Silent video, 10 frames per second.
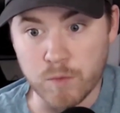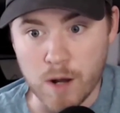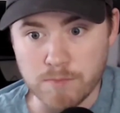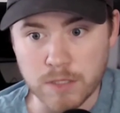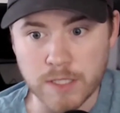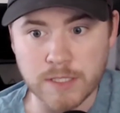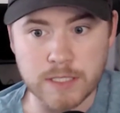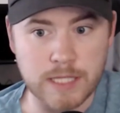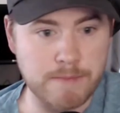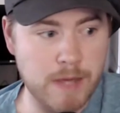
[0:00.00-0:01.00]
rumblings
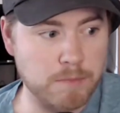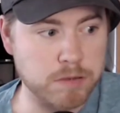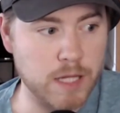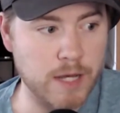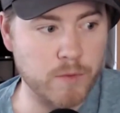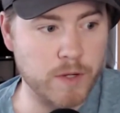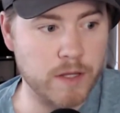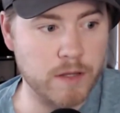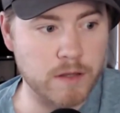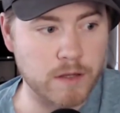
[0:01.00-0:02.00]
that they may play
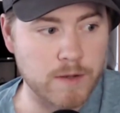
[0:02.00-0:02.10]
with,